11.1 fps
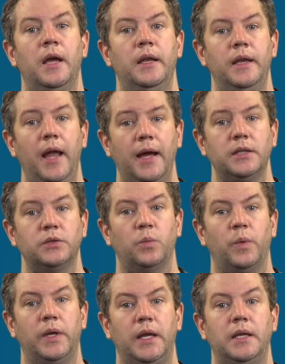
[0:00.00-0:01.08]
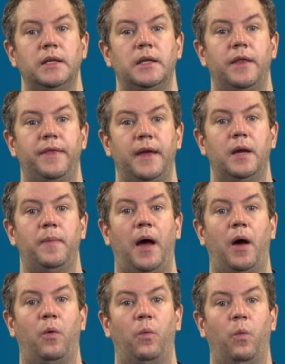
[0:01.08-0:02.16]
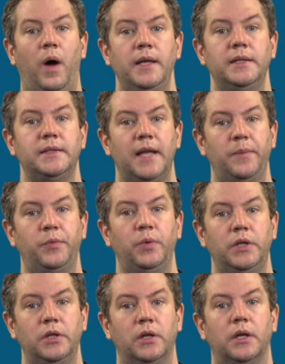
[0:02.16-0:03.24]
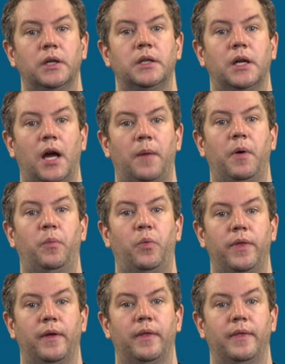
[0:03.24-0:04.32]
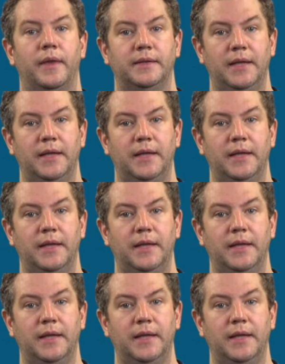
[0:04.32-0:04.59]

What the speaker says: Next, we need to think about what steps we took to come up with this